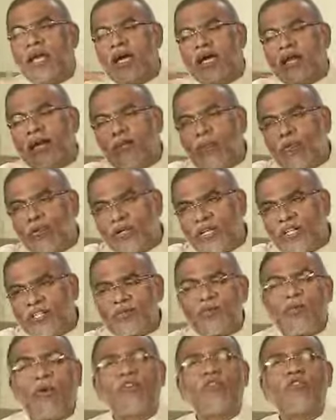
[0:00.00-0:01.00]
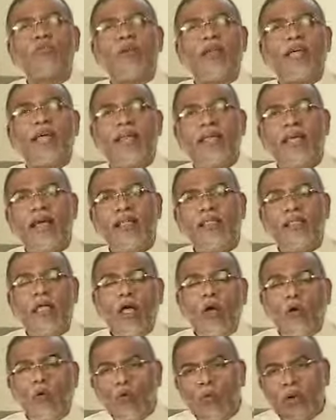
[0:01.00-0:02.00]
remotest possible areas.
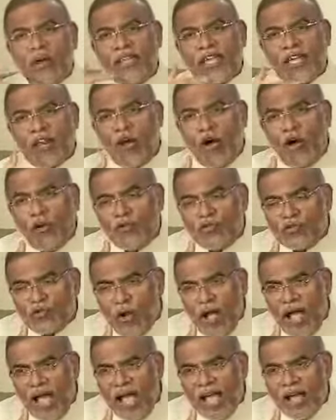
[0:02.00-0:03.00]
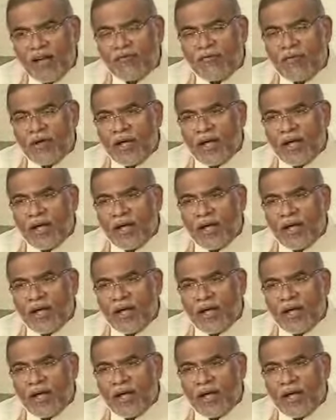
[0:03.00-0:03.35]
One can also have